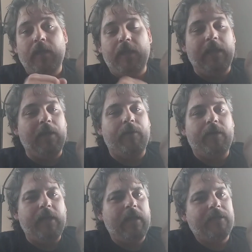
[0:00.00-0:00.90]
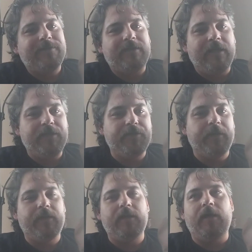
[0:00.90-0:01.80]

anyhow, uh, yeah, let's get into it.